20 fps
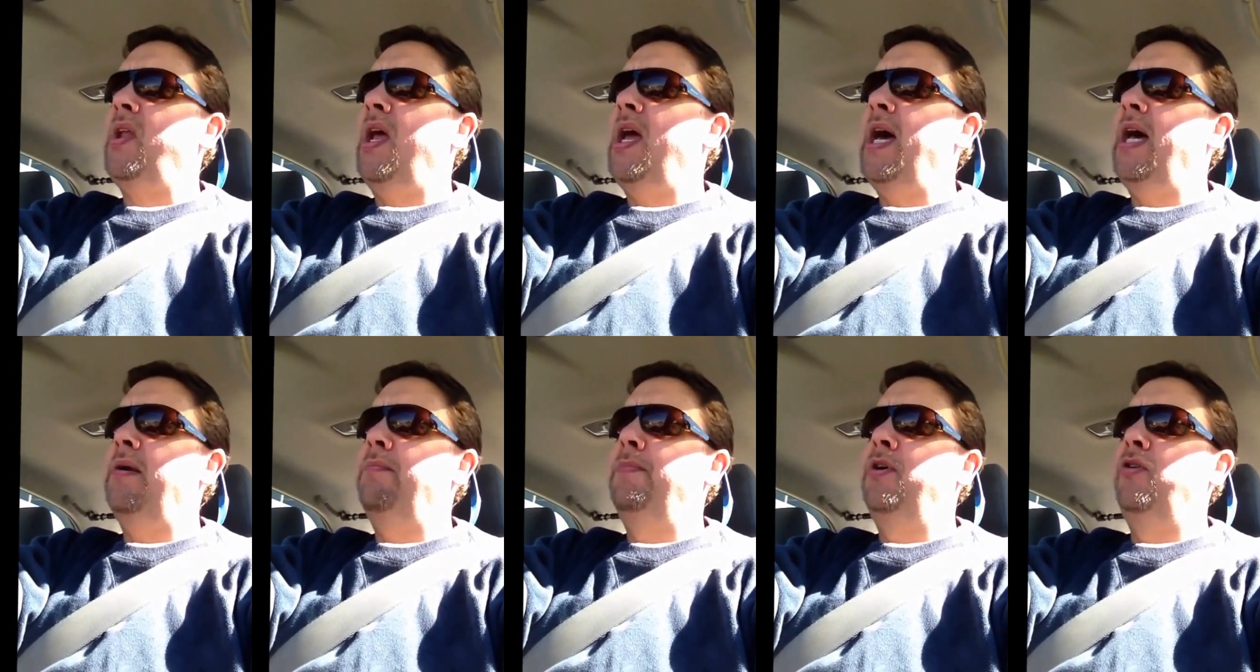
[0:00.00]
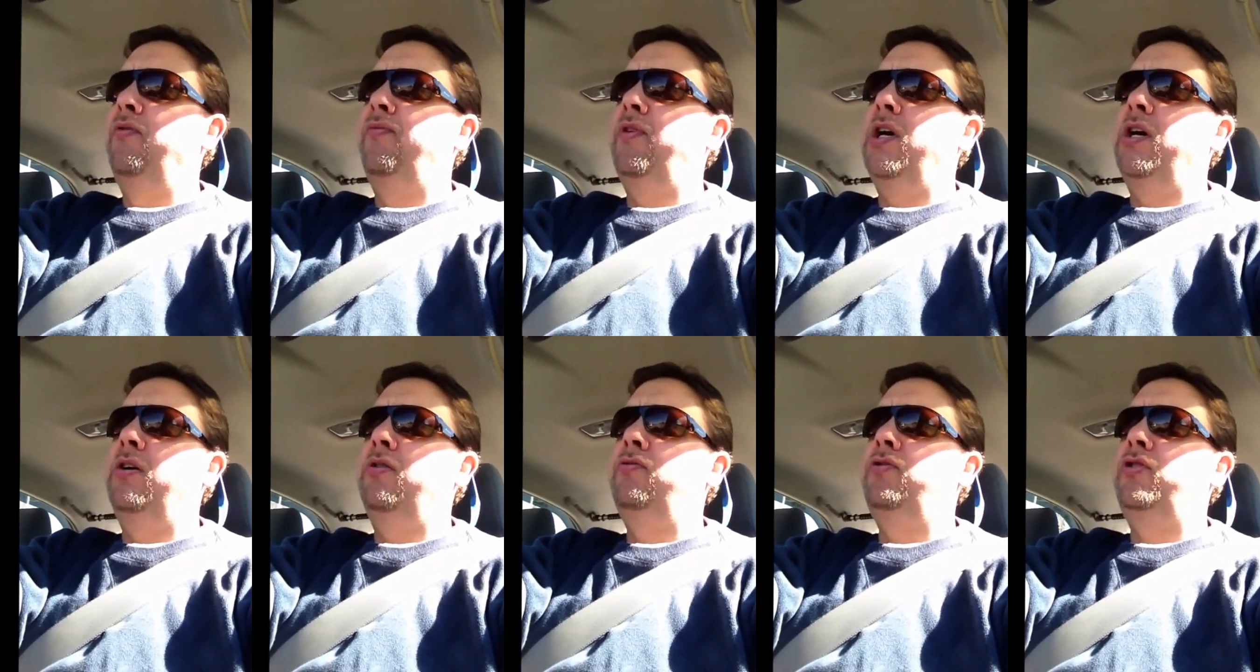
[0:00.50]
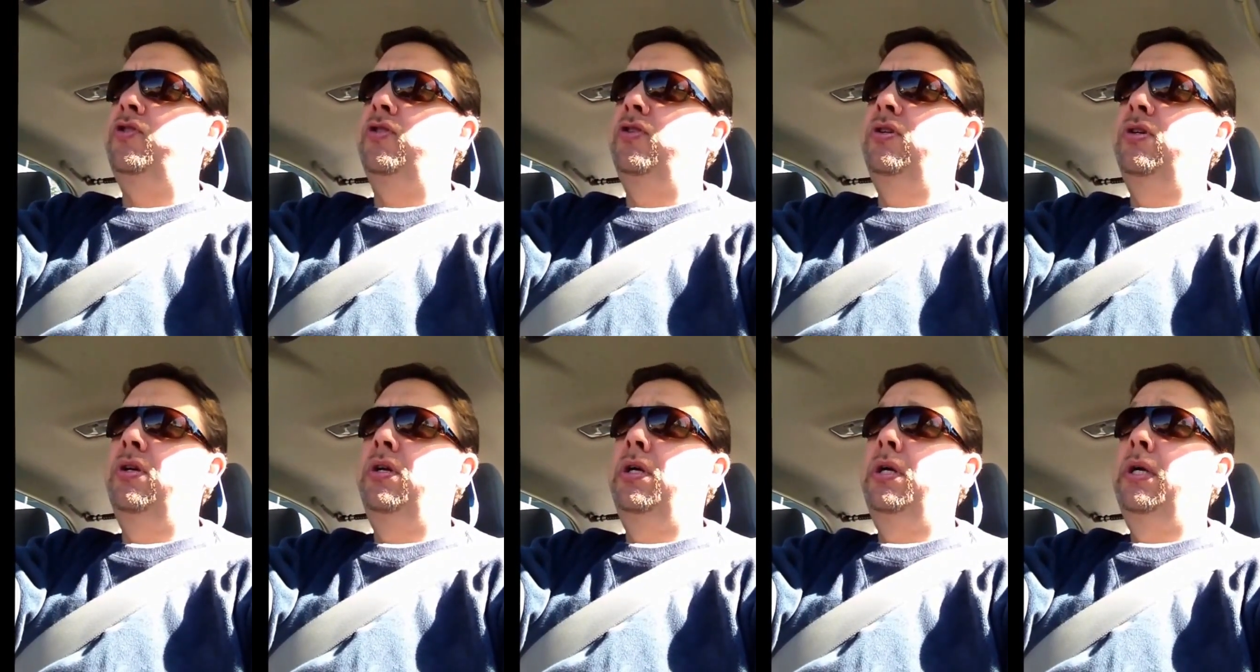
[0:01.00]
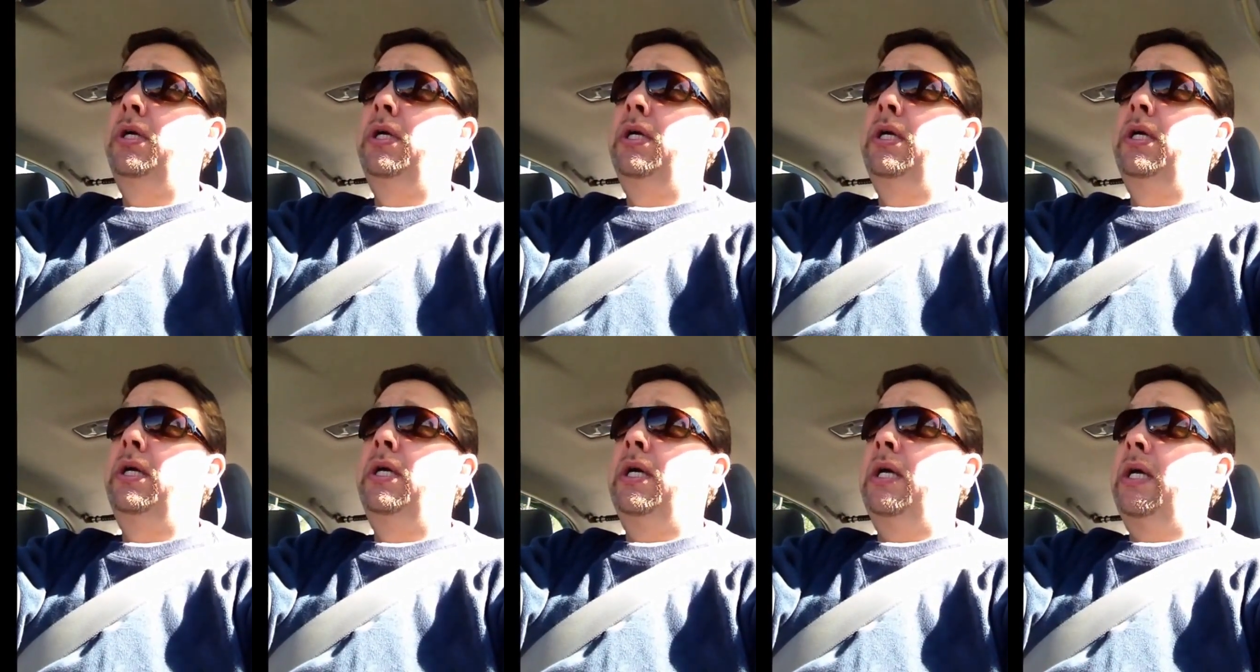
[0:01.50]
How to move loads,
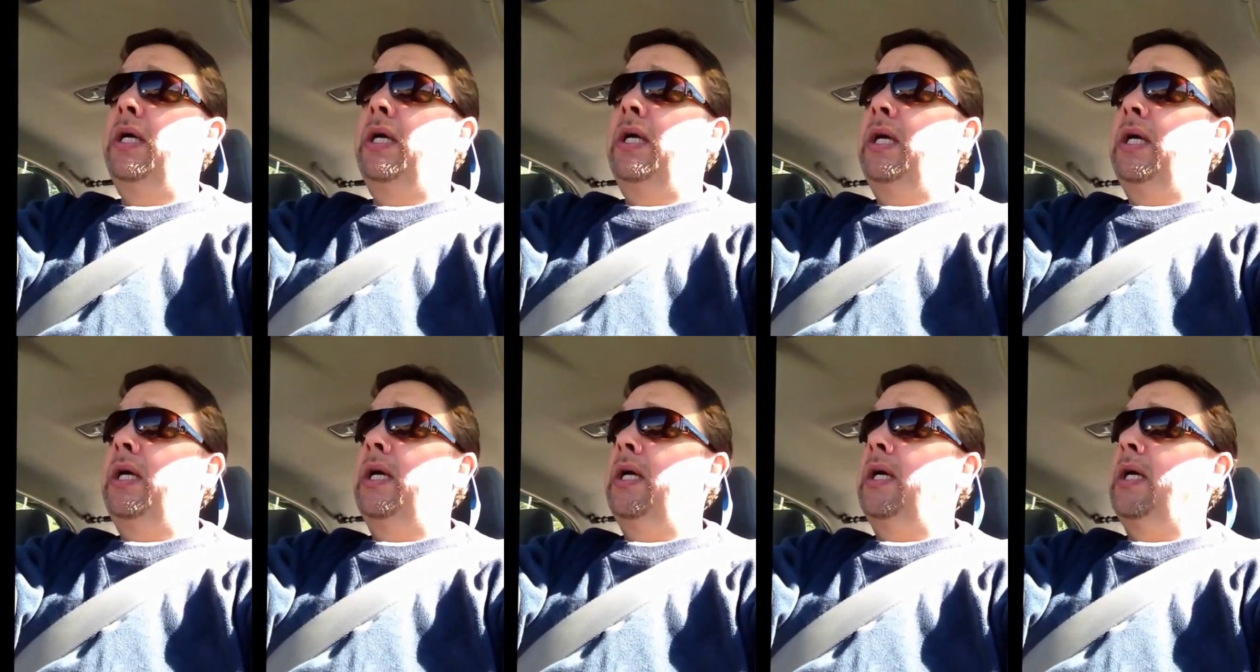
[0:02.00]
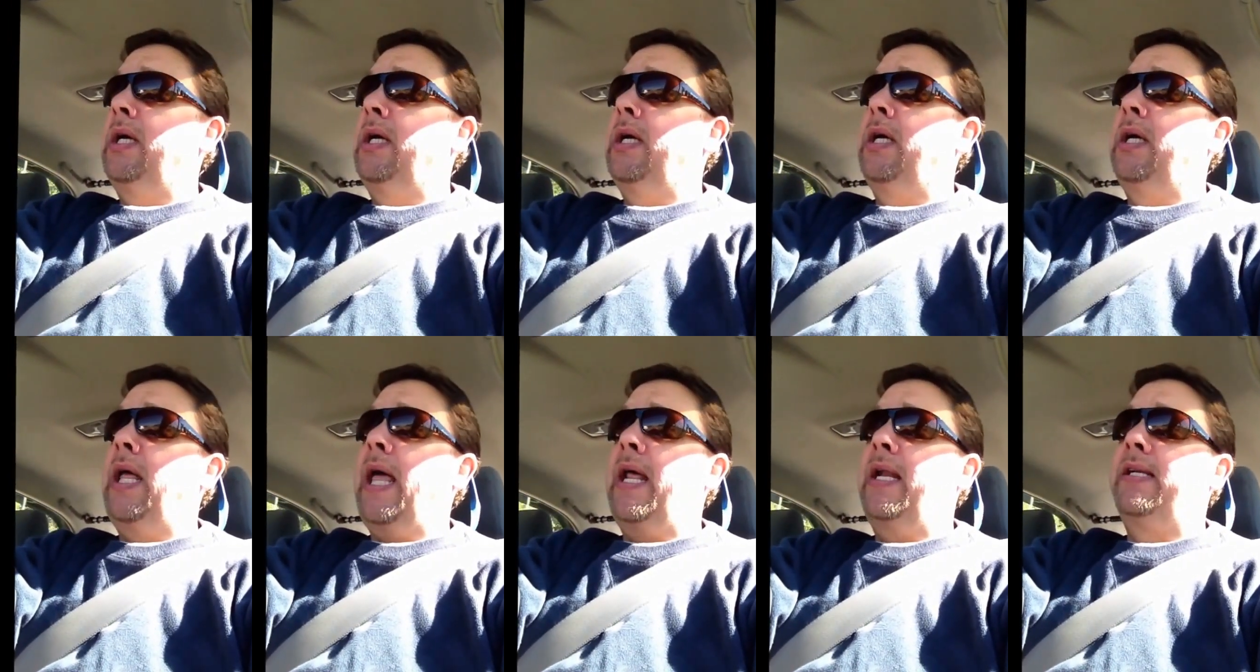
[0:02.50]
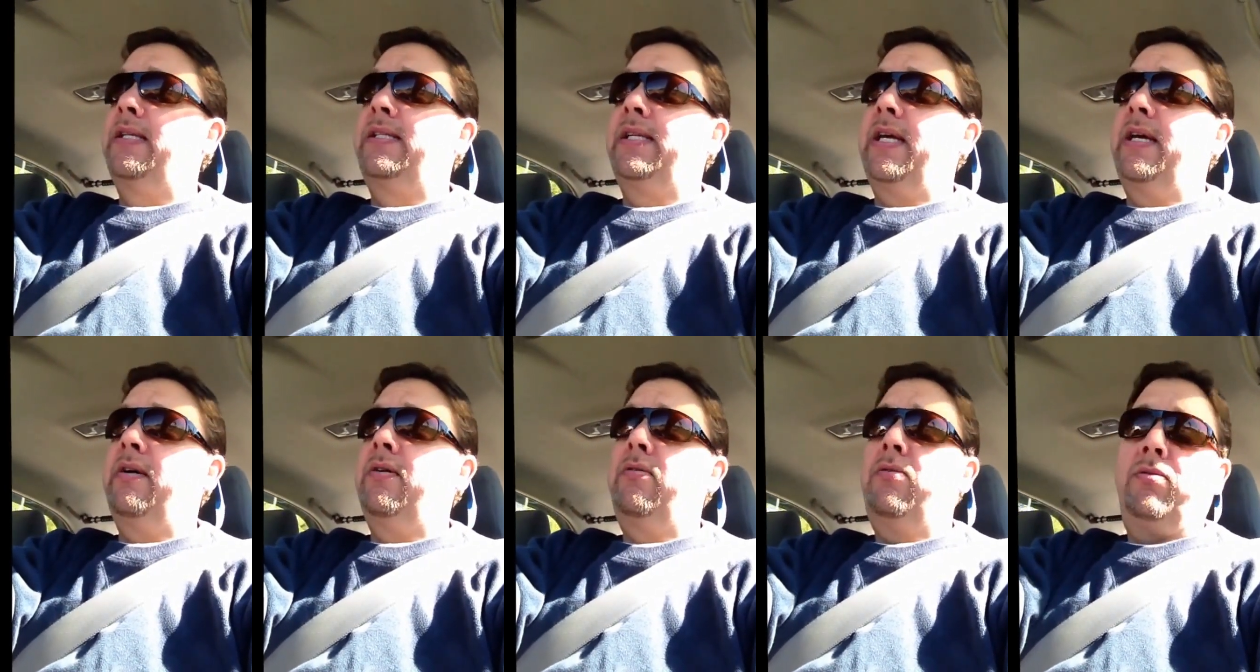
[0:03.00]
how to sell.